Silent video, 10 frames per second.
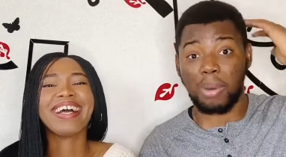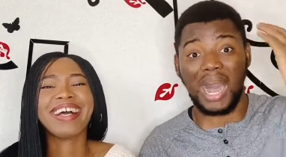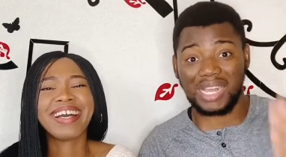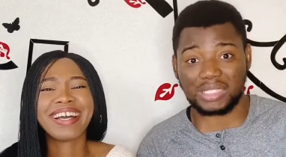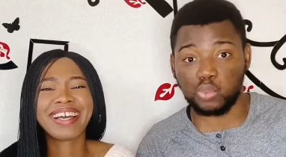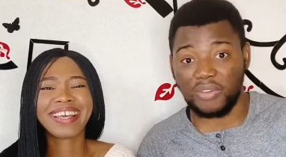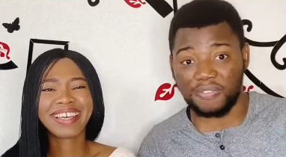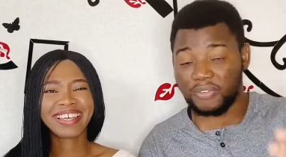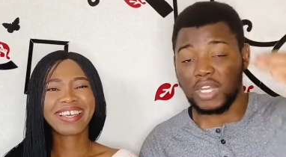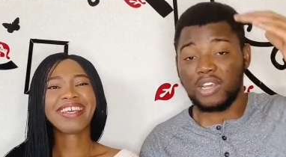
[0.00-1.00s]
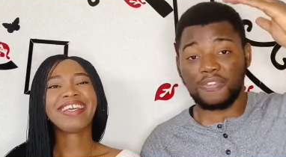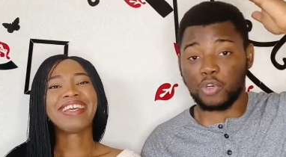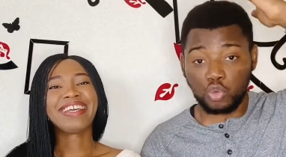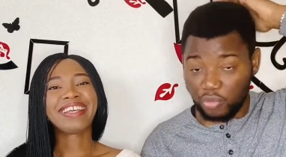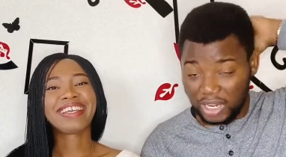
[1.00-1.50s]
Speaker 1: past, we've fought
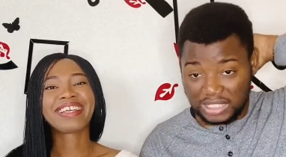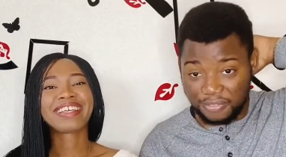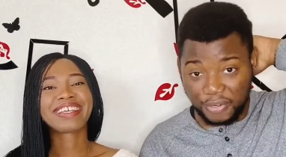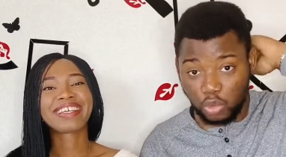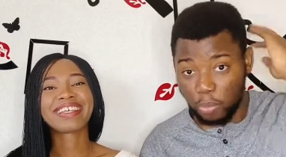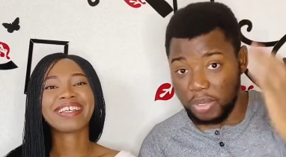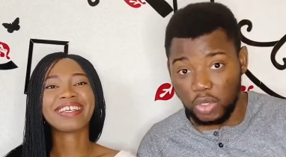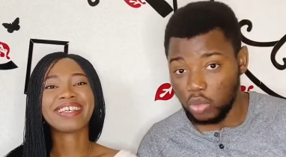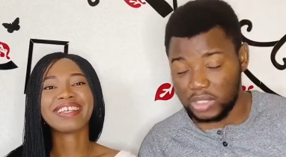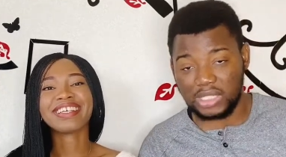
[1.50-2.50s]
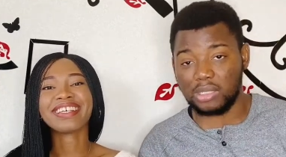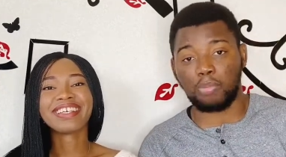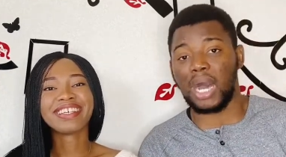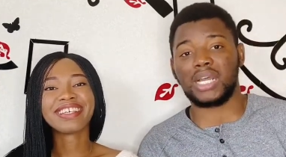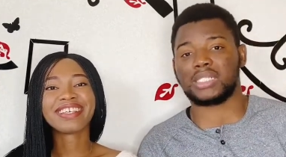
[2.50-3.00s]
over different opinions in the
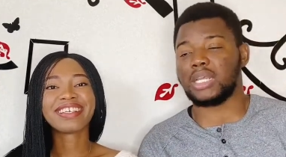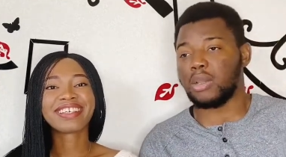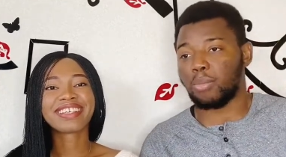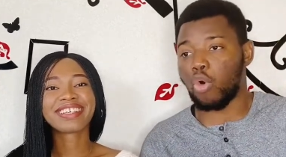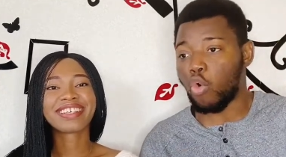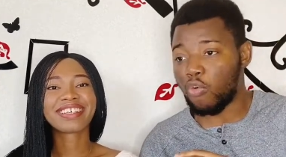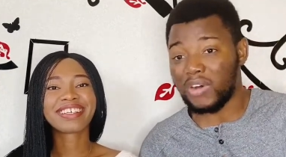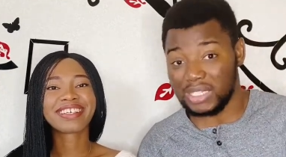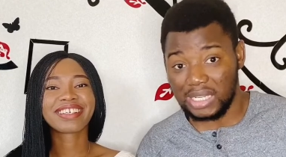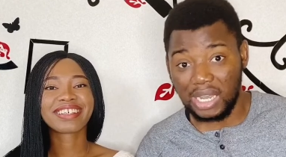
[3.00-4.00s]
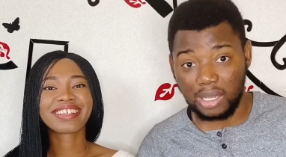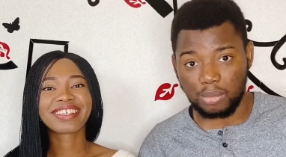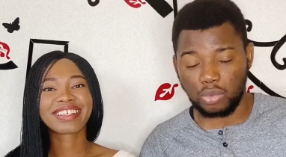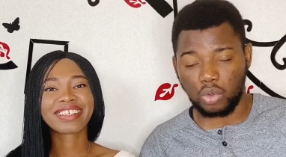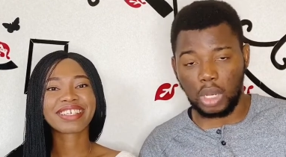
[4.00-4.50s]
past, but over time,
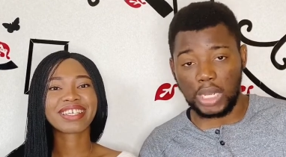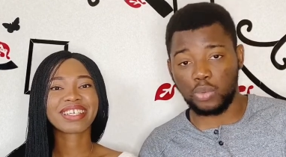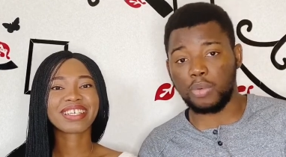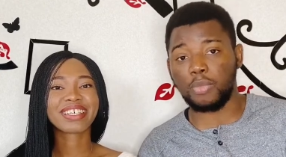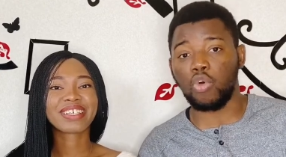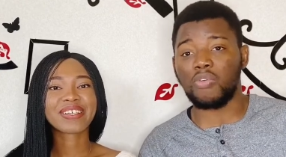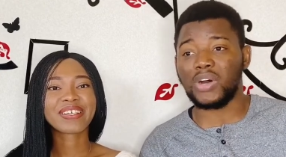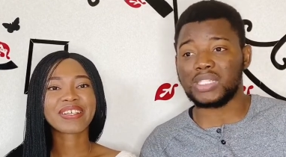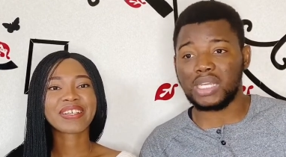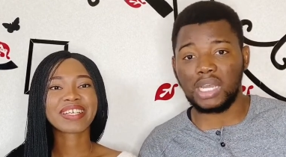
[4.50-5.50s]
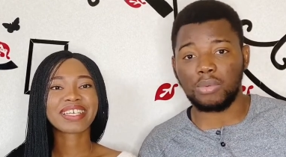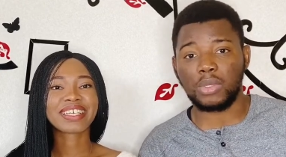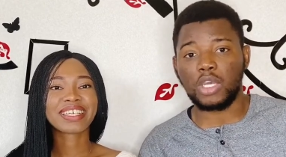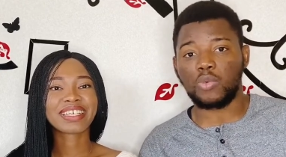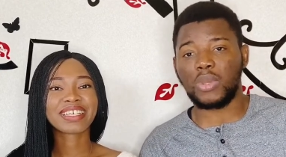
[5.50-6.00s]
are you with me? Over time,
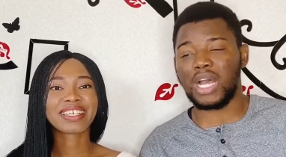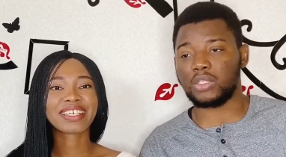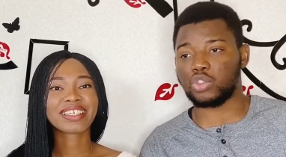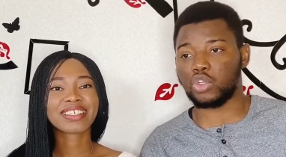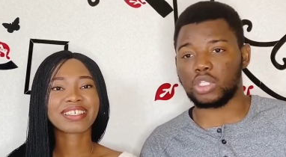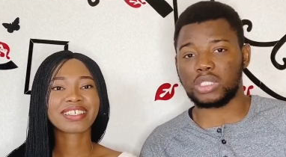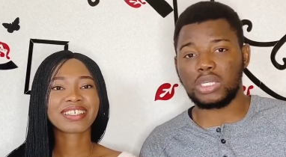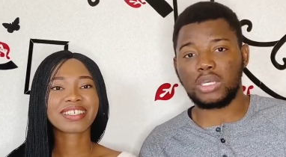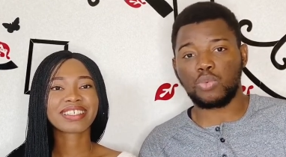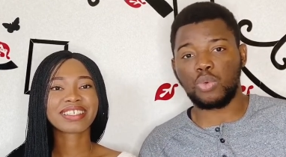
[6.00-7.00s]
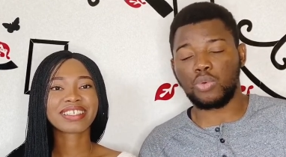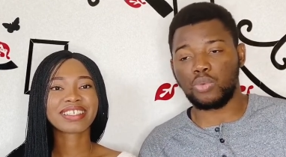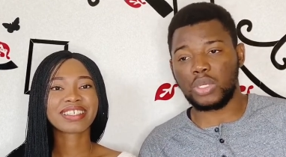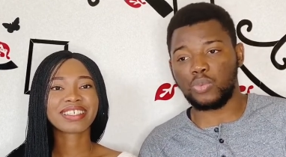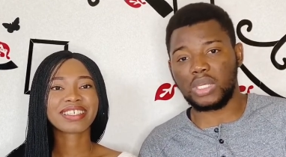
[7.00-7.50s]
we had to just we
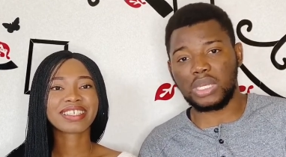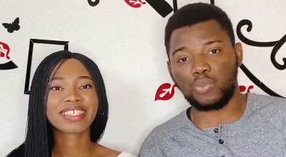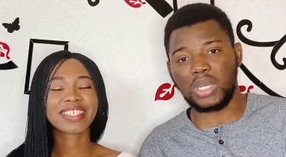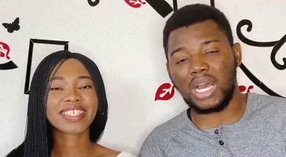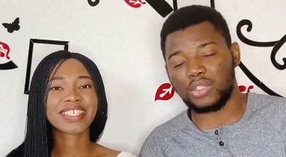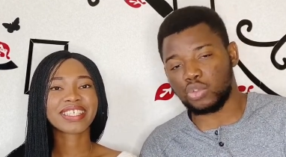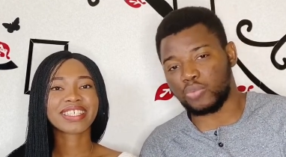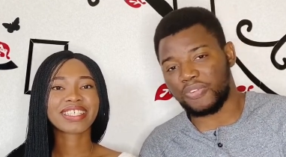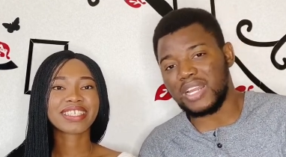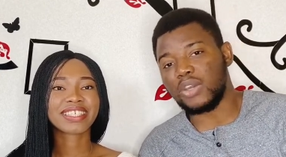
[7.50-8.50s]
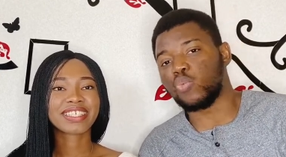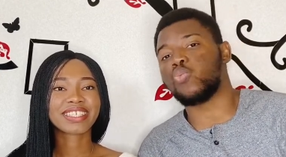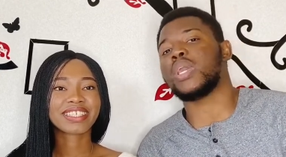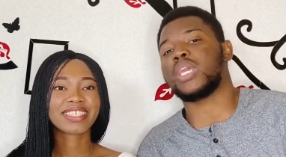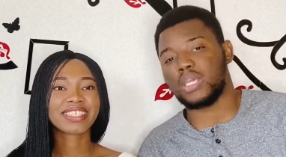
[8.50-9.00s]
we we, we had to find a
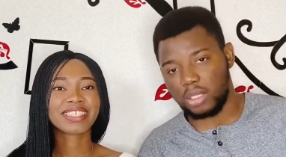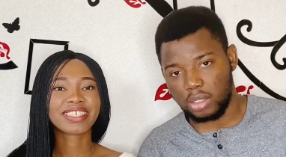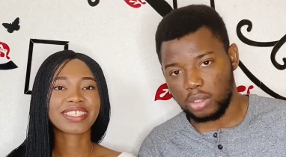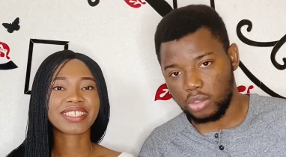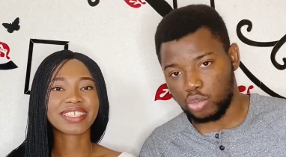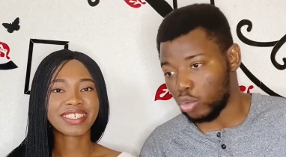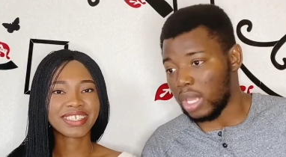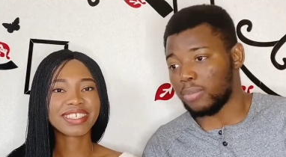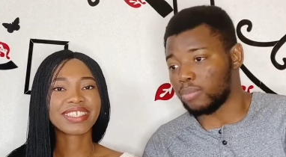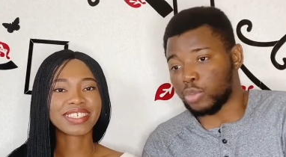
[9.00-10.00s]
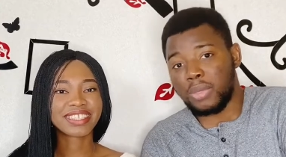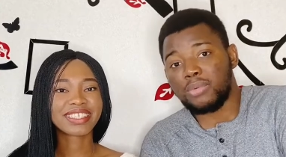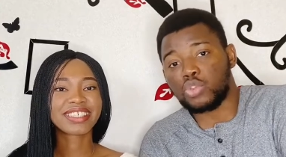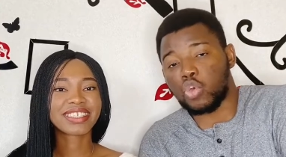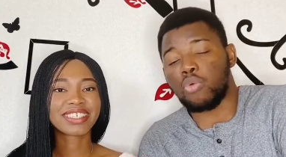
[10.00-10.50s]
way to able to be able
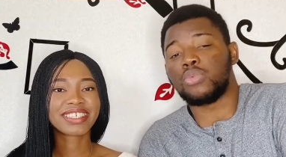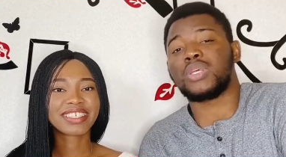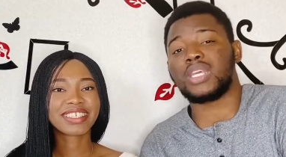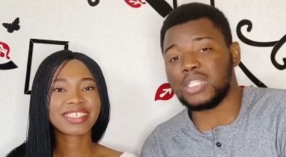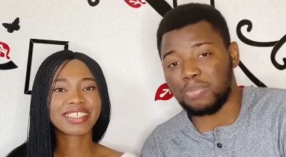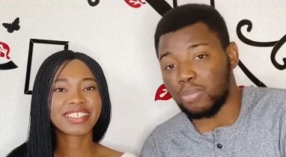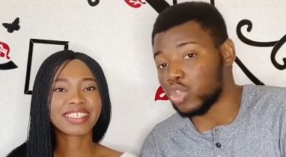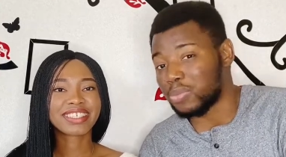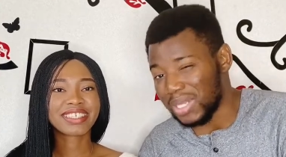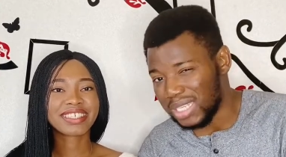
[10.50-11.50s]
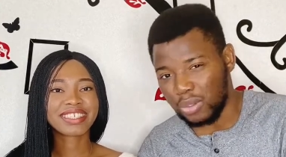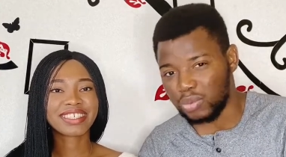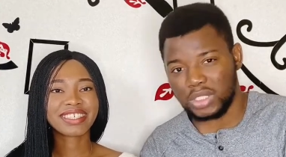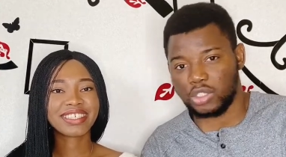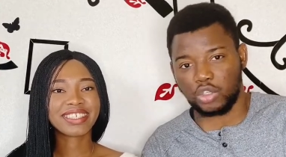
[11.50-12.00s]
to communicate much better
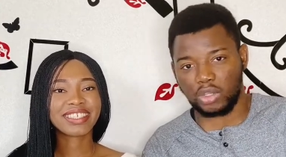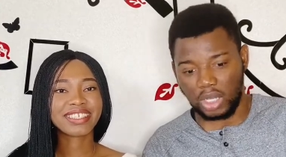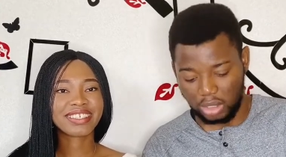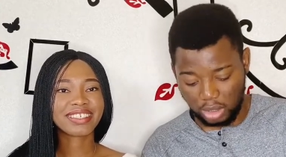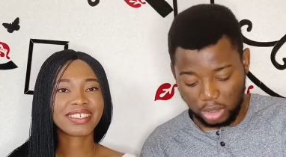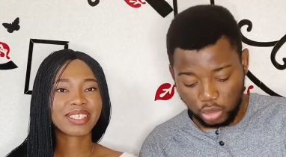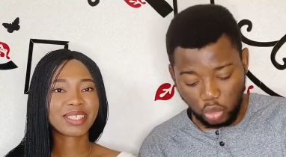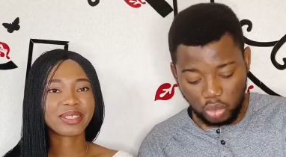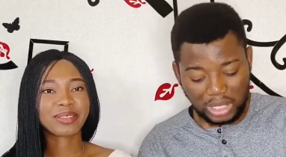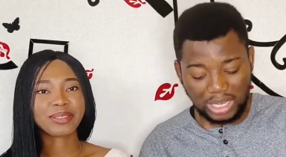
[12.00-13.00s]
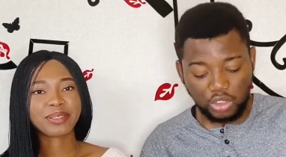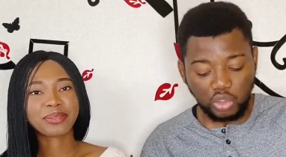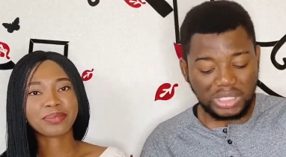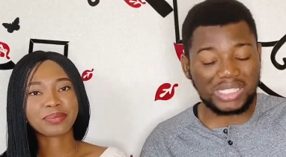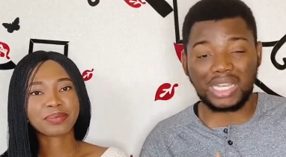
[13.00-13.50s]
with each yeah. other. So can you
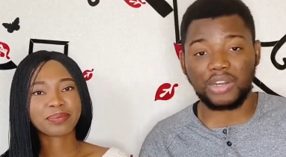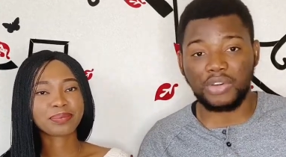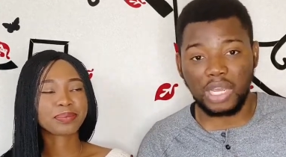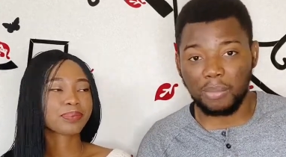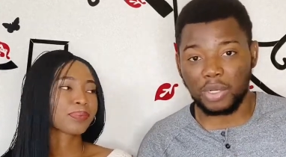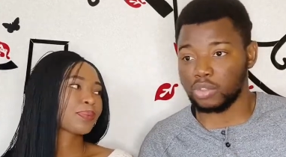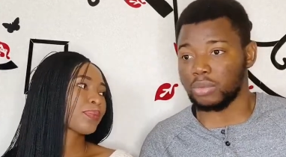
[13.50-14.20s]
disagree about